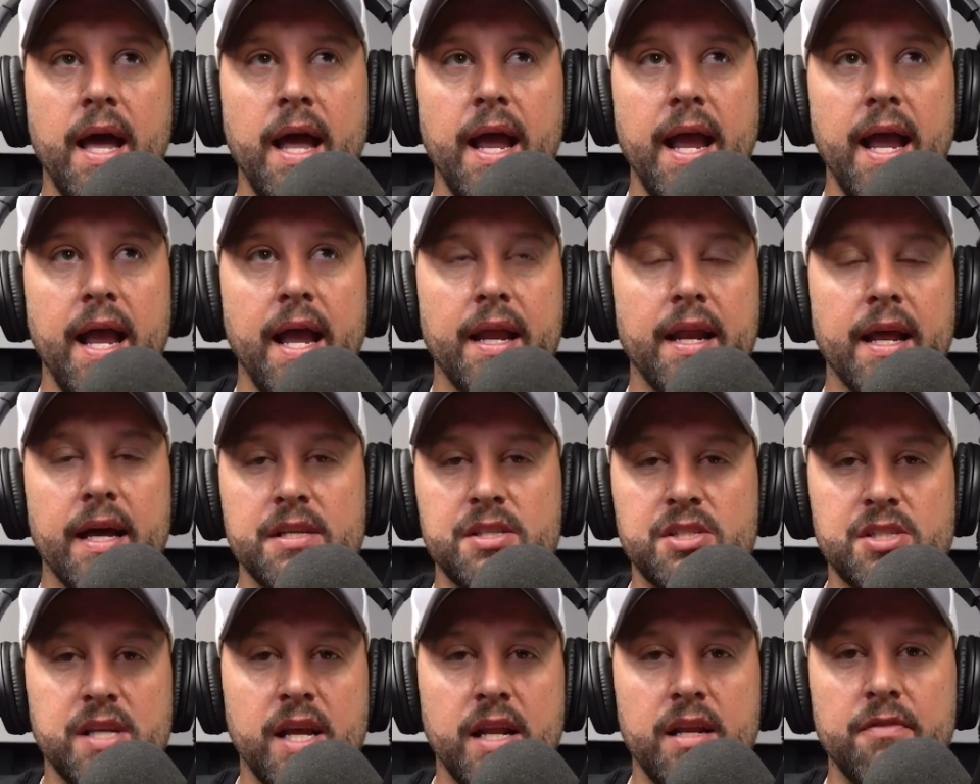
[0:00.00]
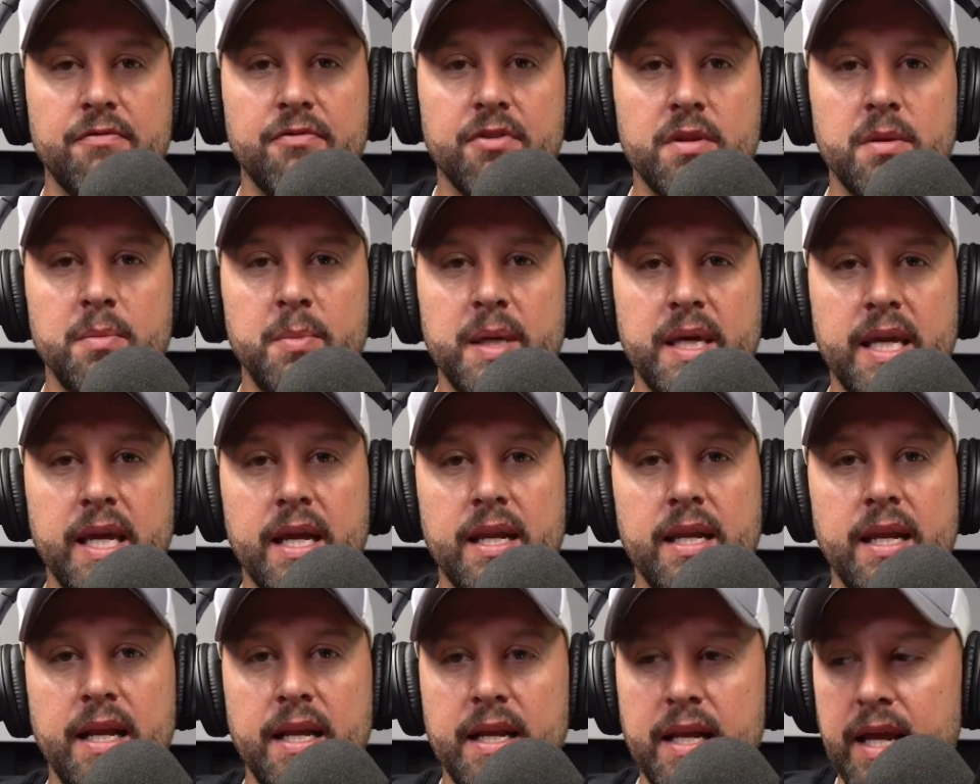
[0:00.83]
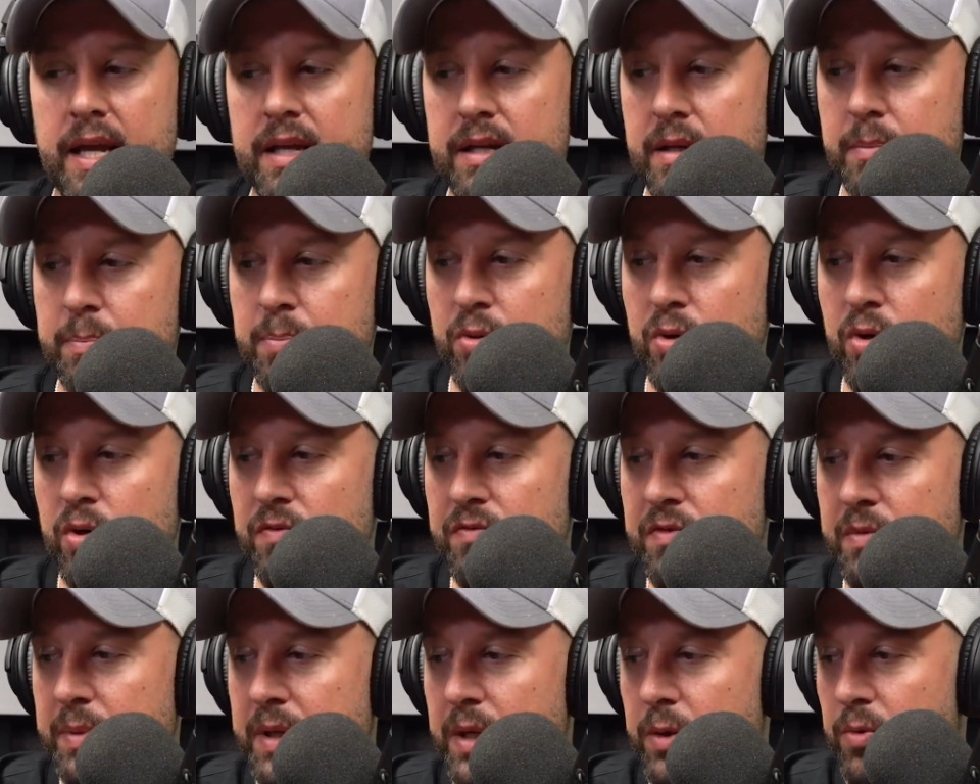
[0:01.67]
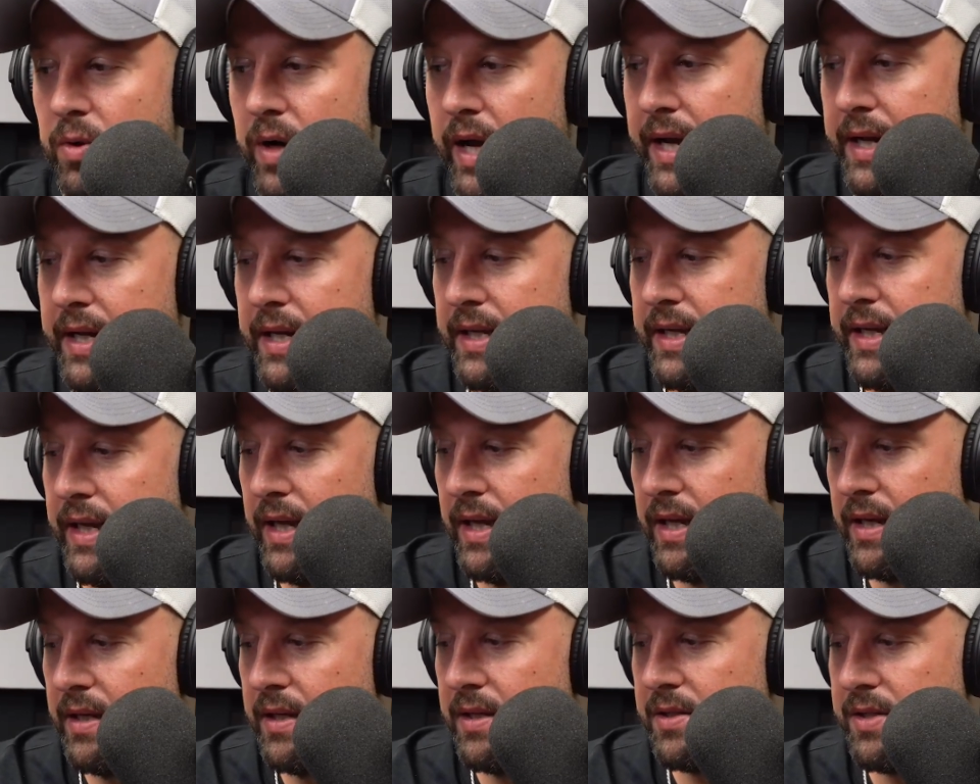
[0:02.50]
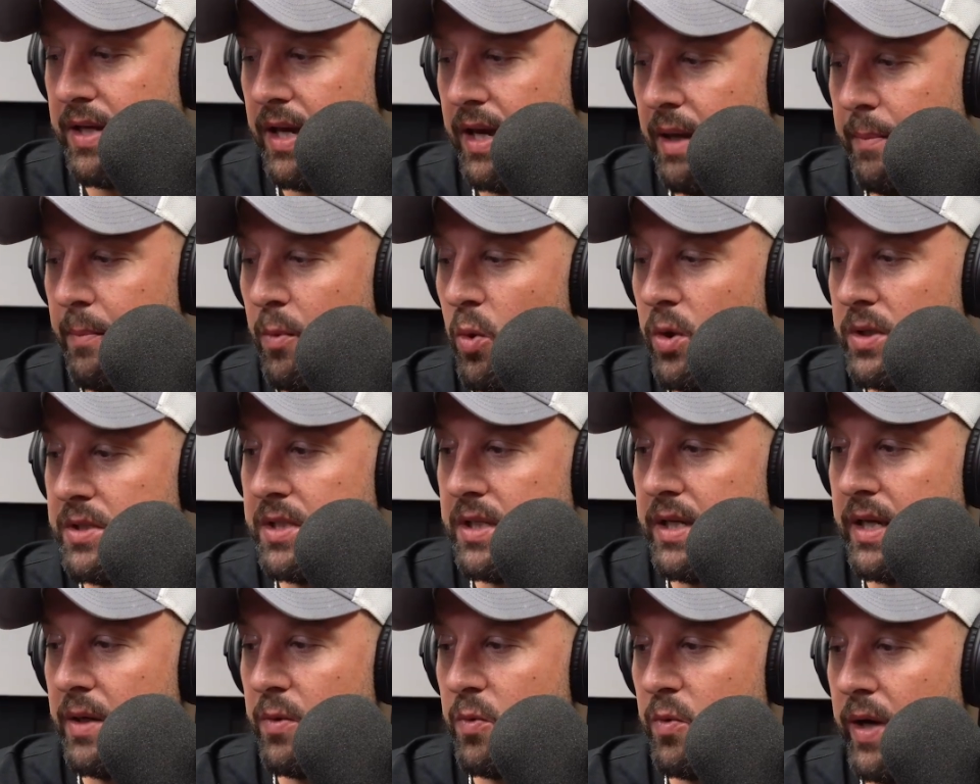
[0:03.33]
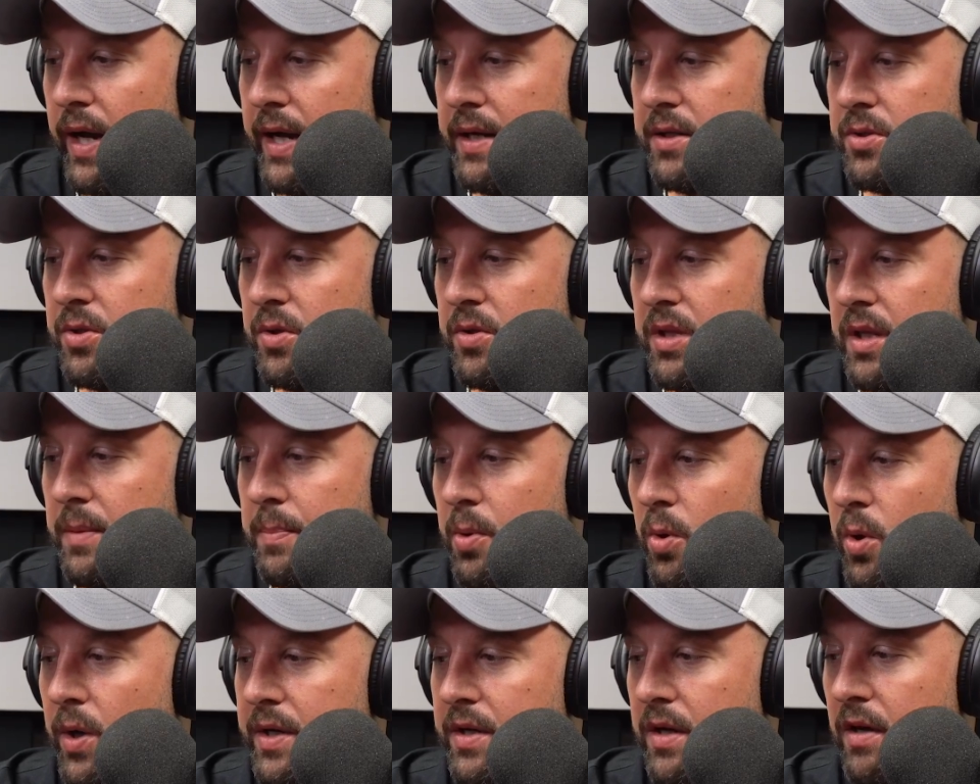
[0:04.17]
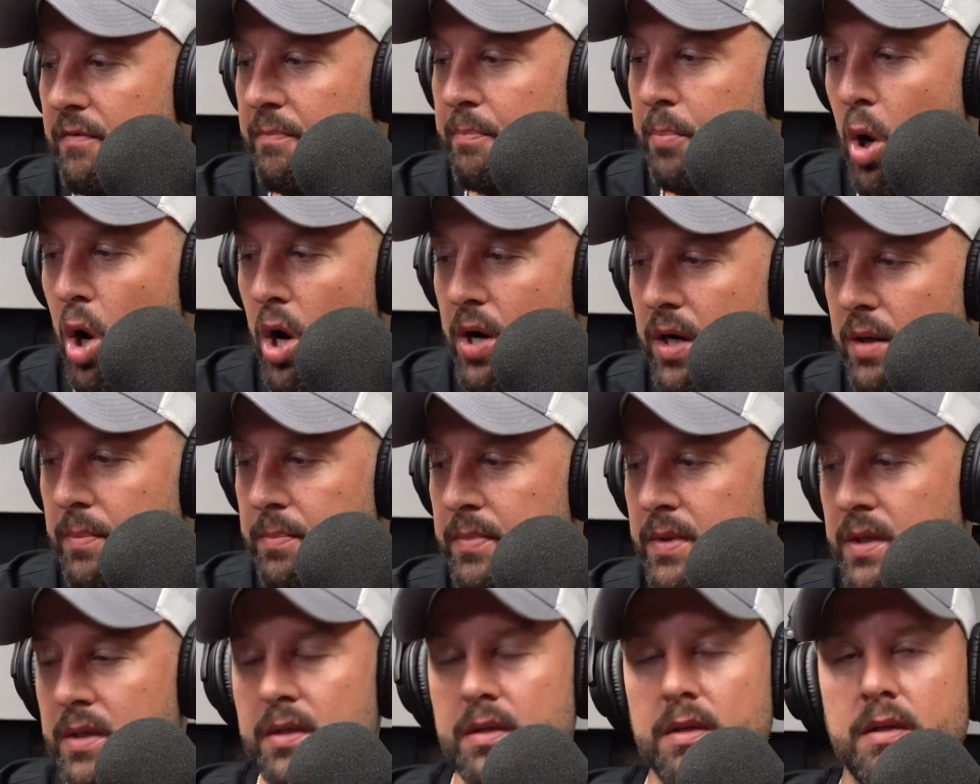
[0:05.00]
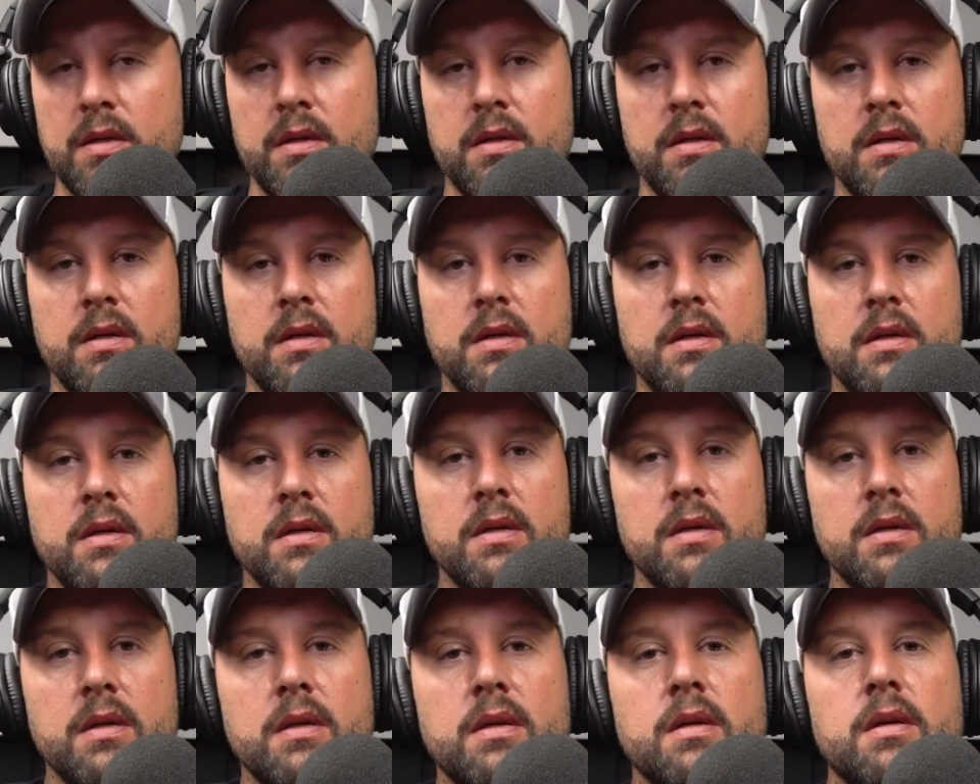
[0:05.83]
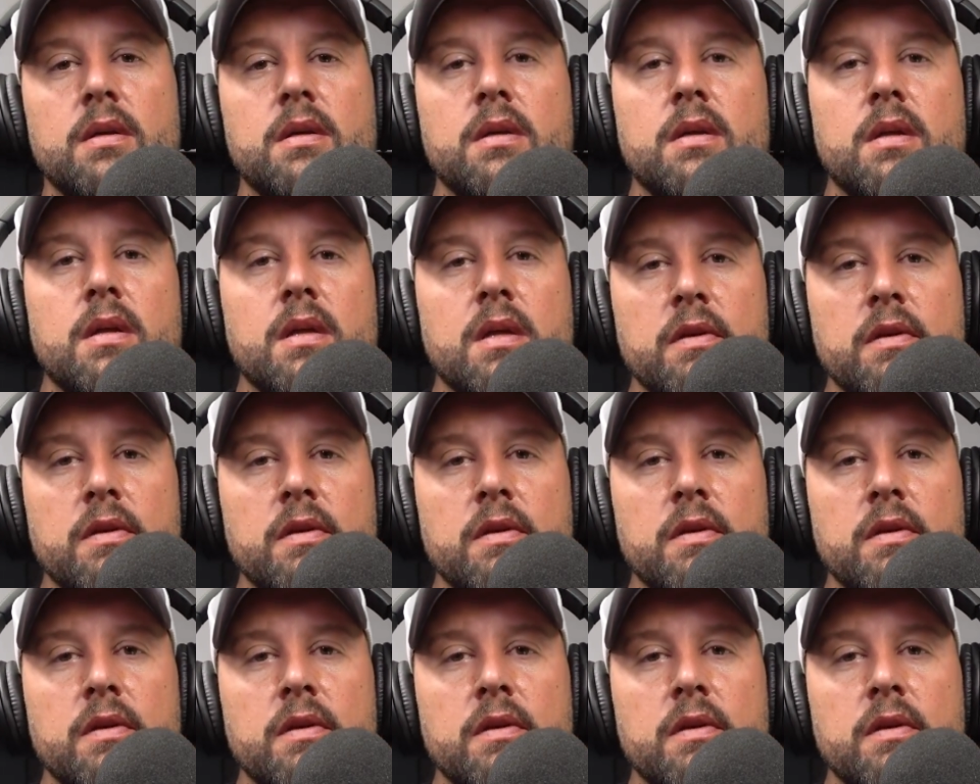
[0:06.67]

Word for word: And I said it from the beginning, and it proved to be right again because I'm once again right to the point of boredom. Man, I'm tired of being right.